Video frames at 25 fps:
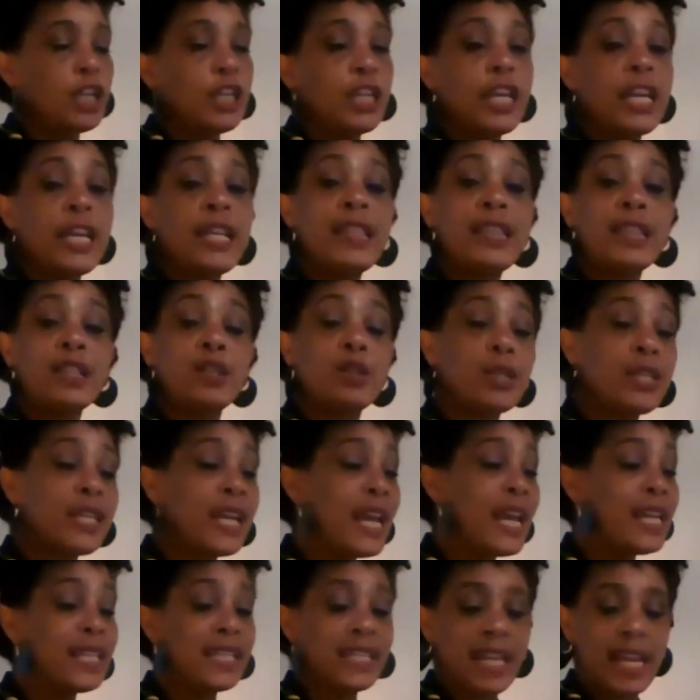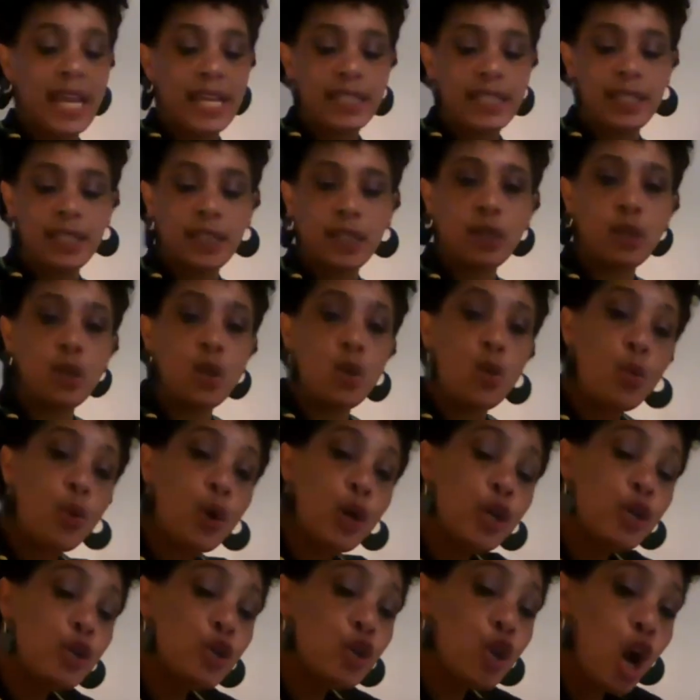In today's lesson,
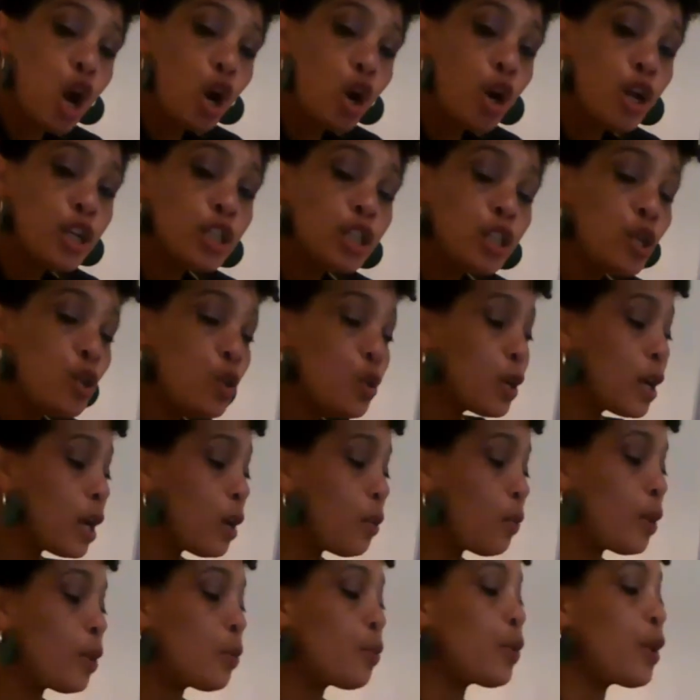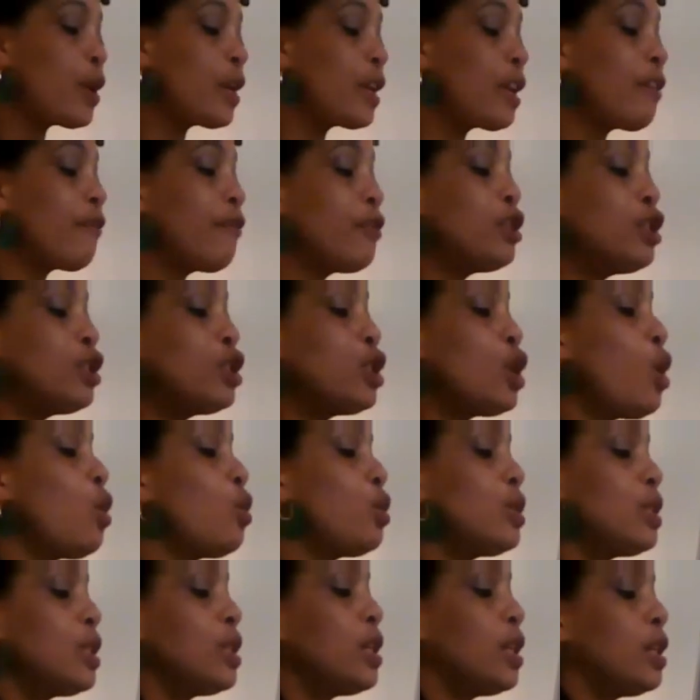we're not going to look at when we're given
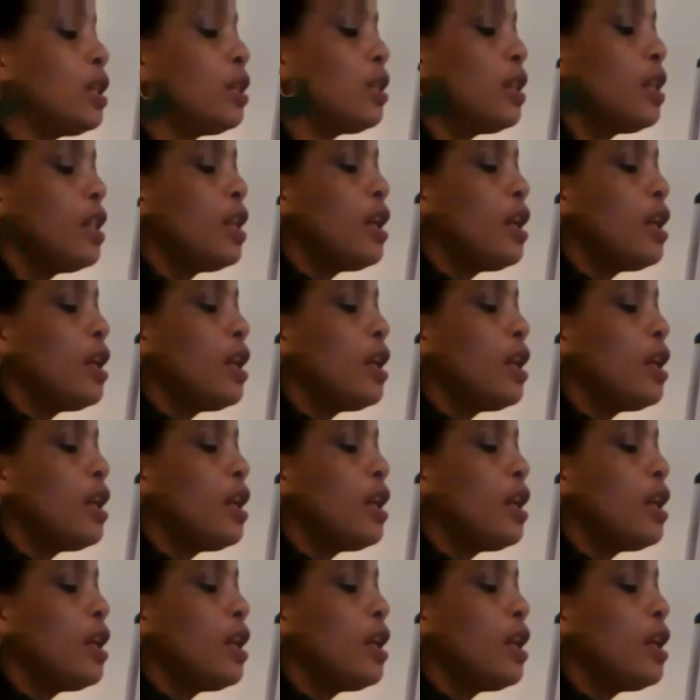total,